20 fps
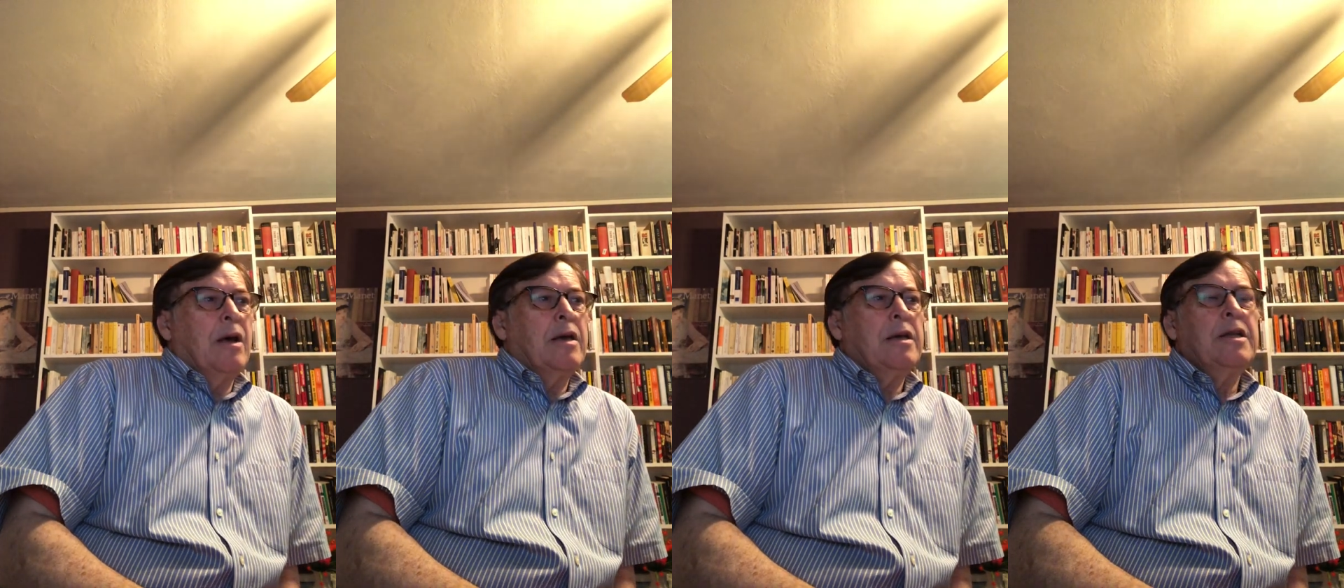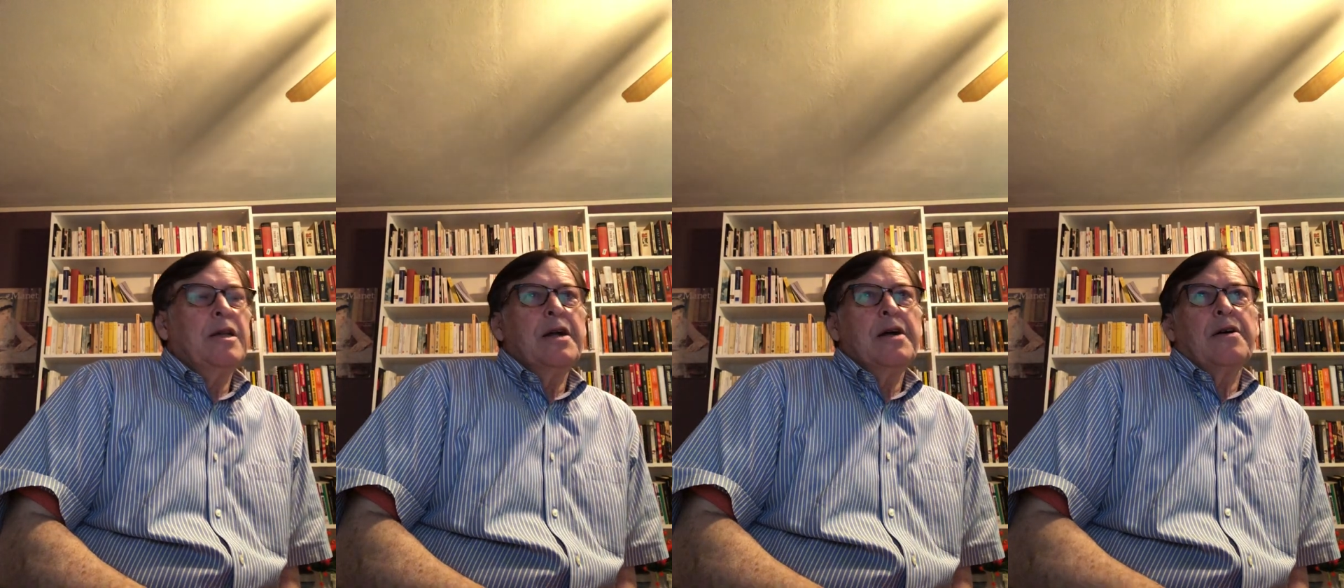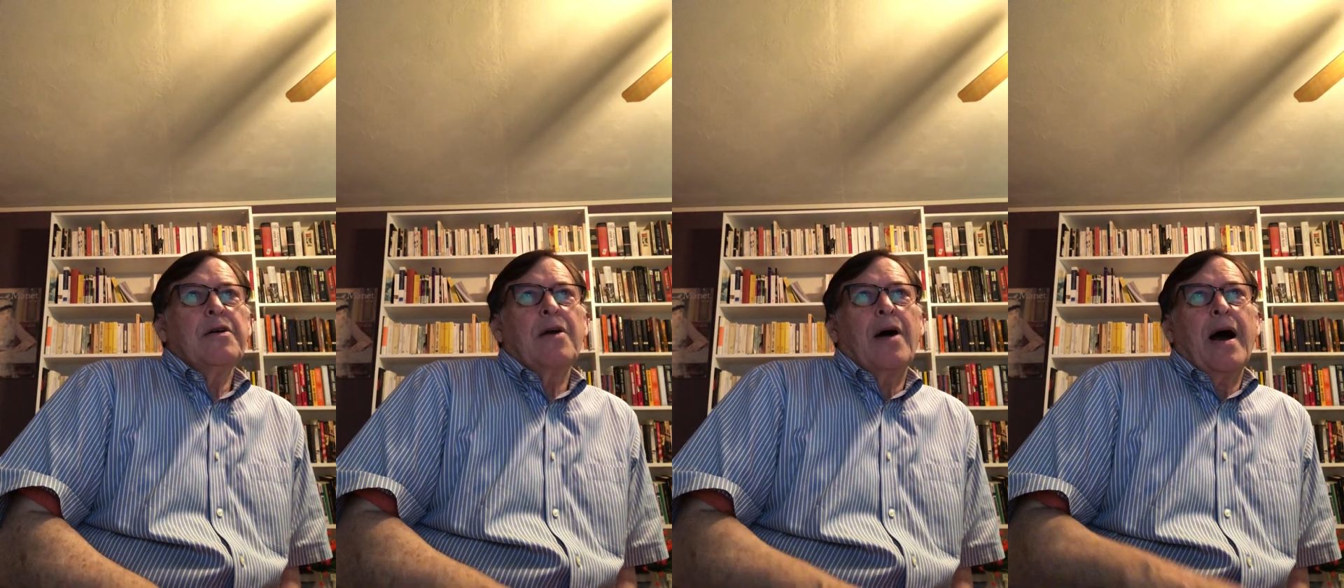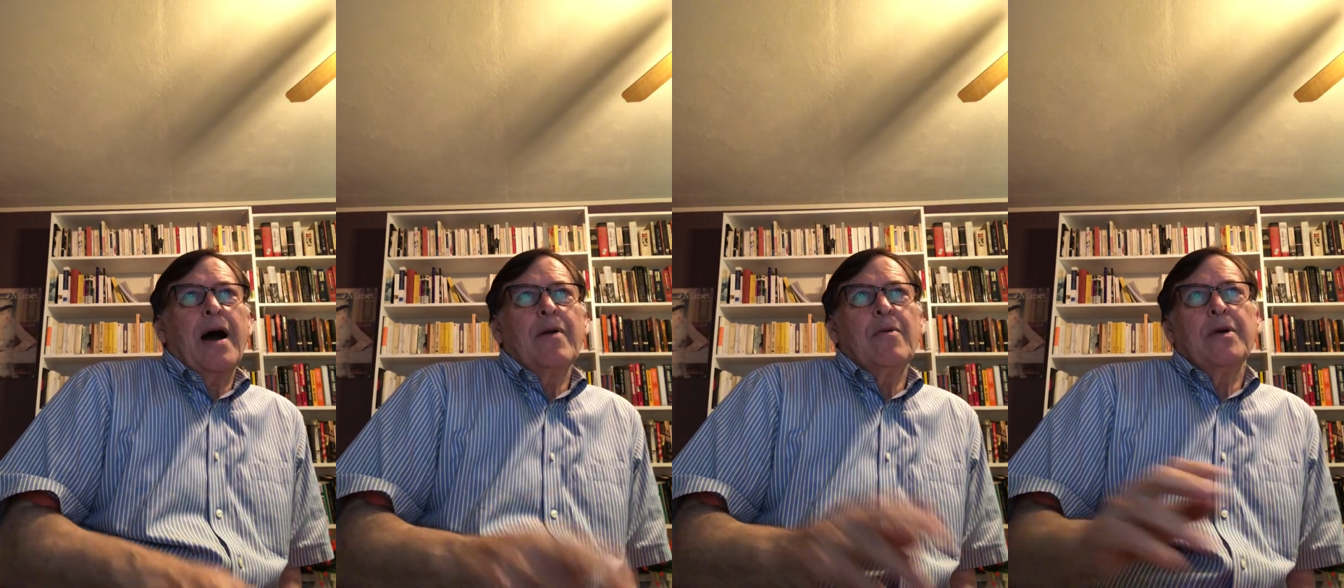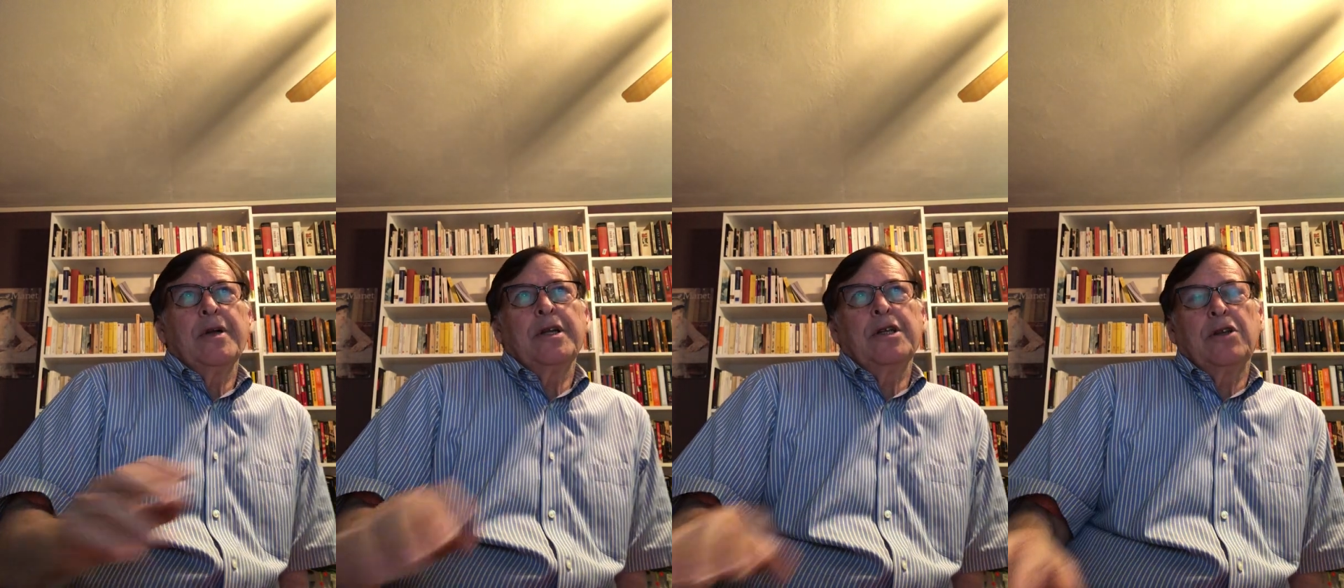you know, I
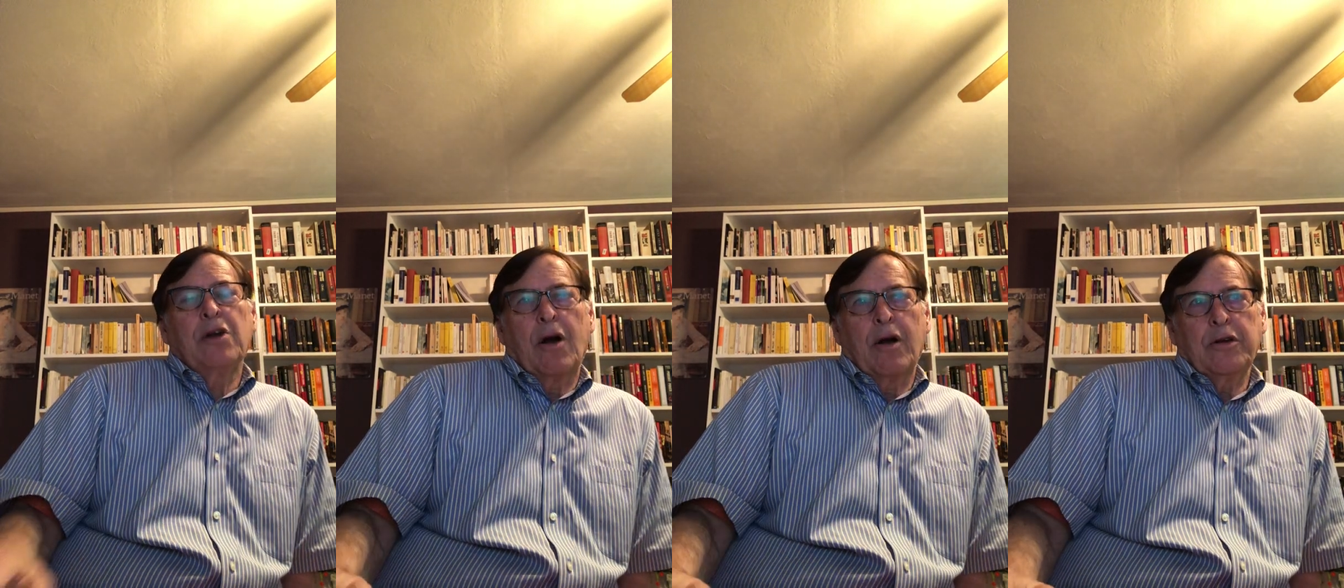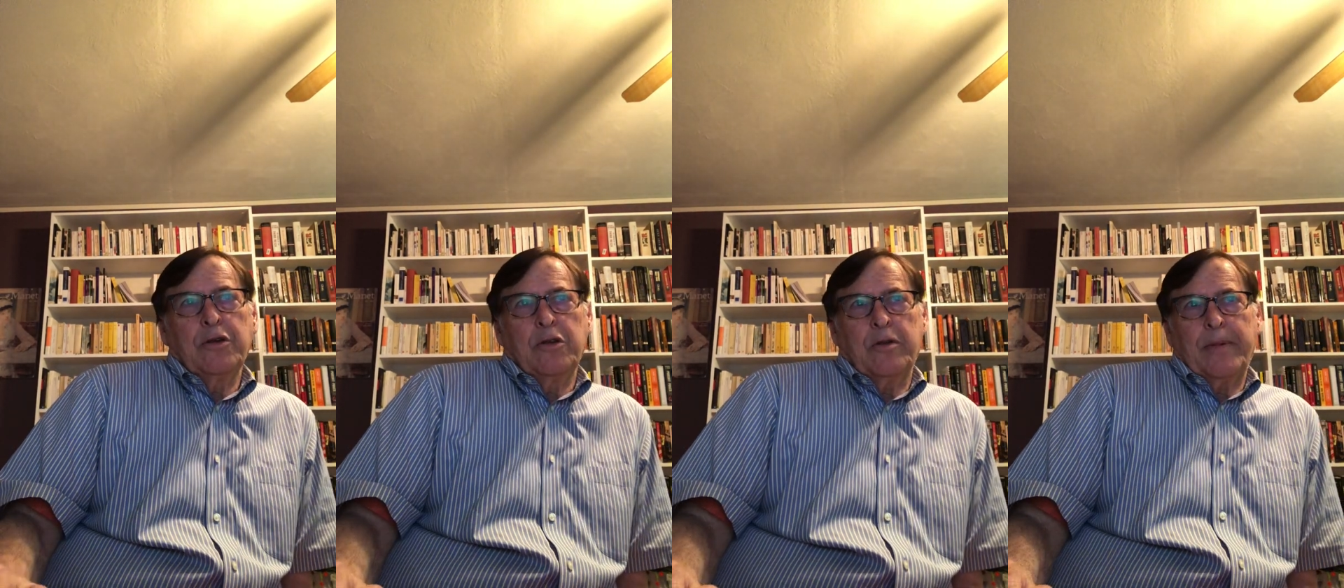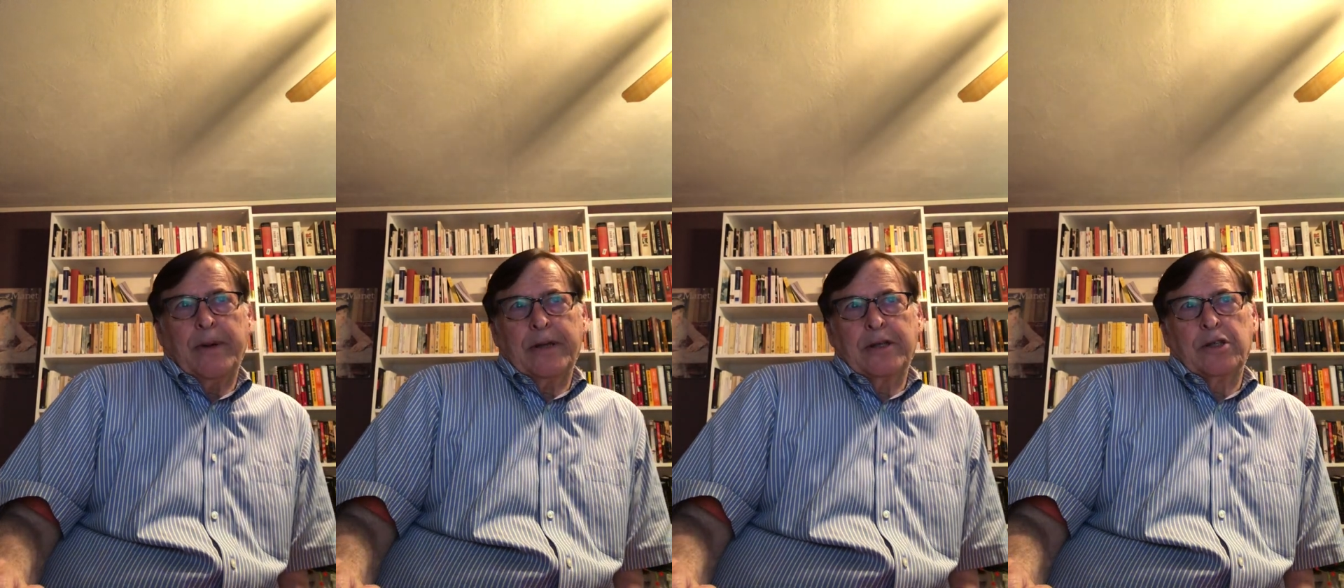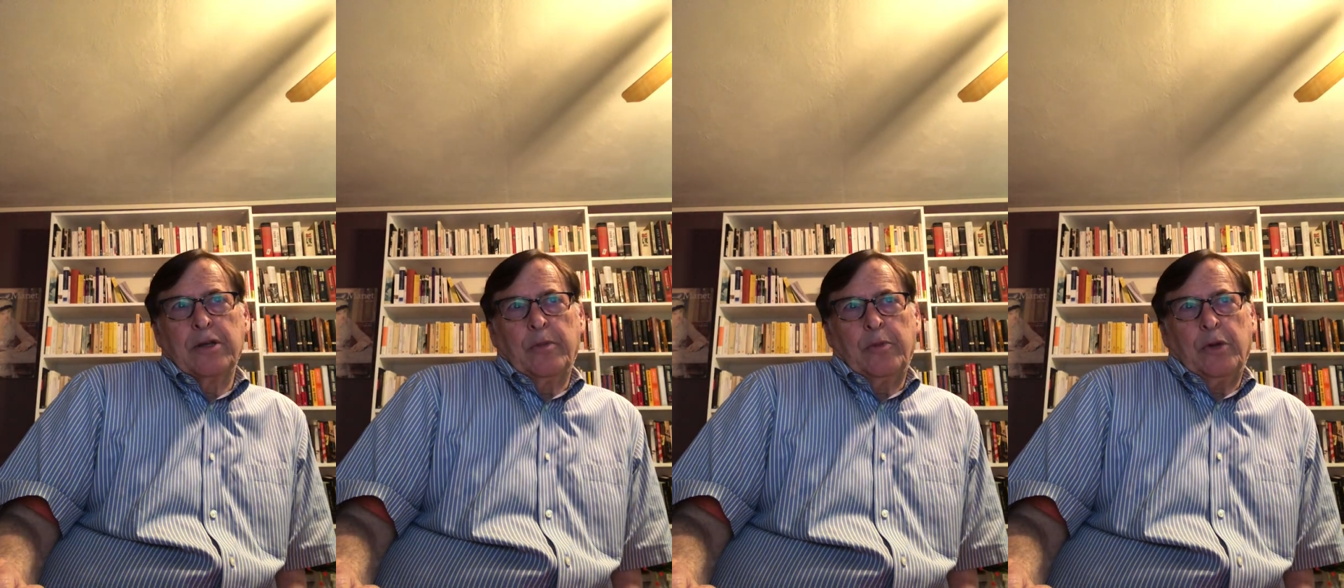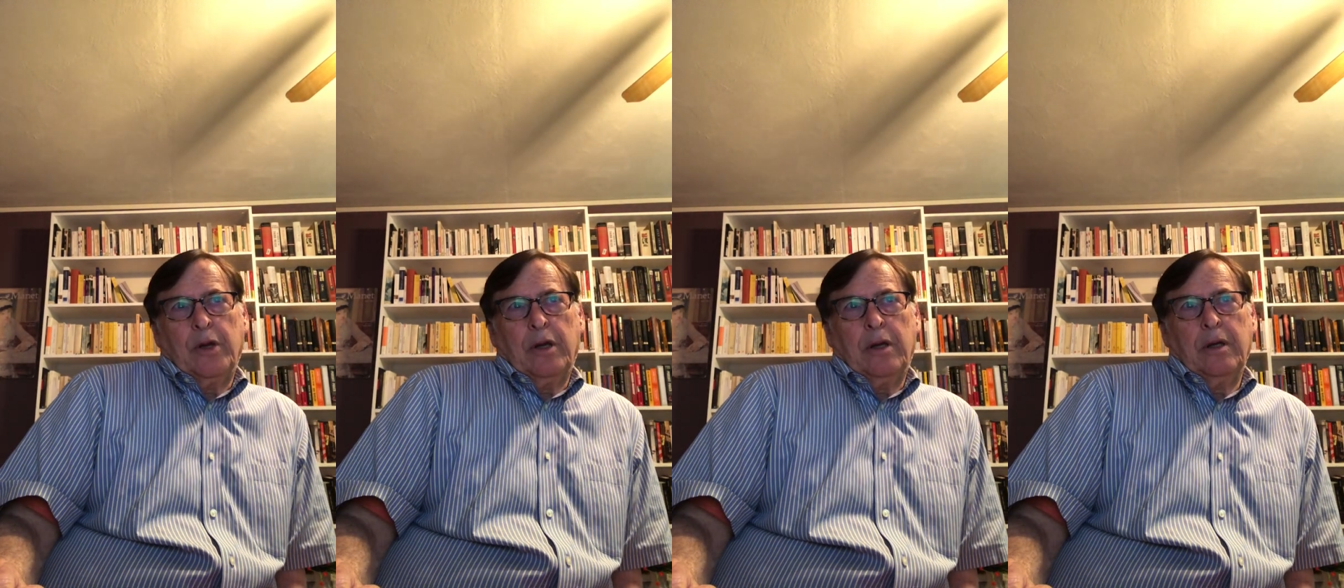want to talk to you about
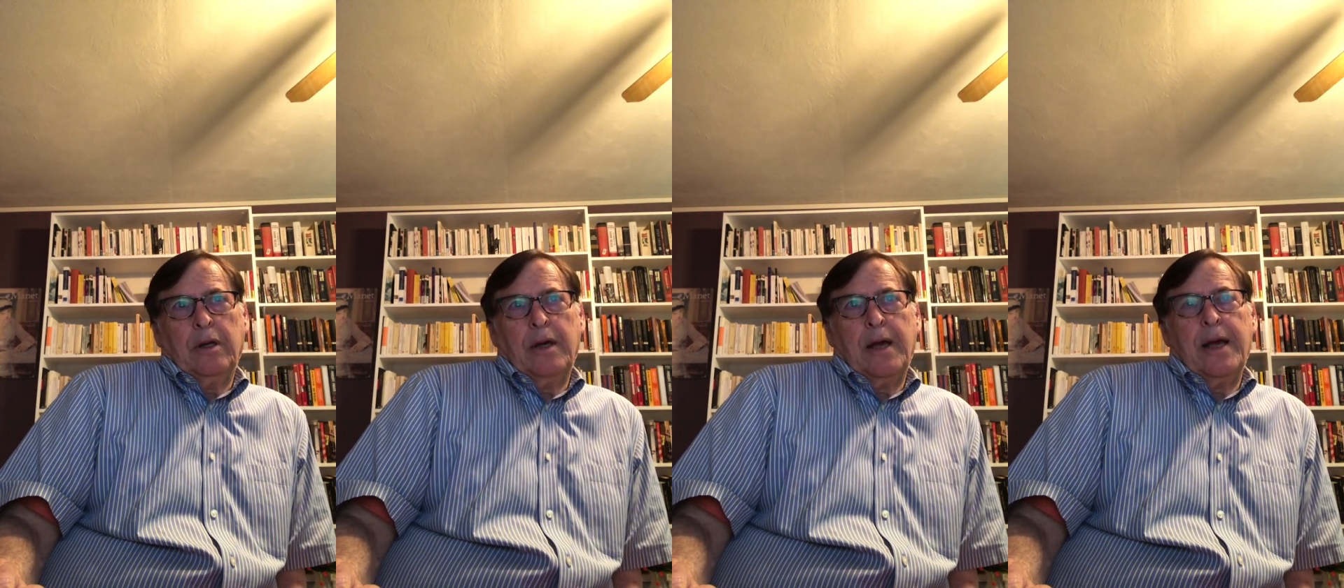something.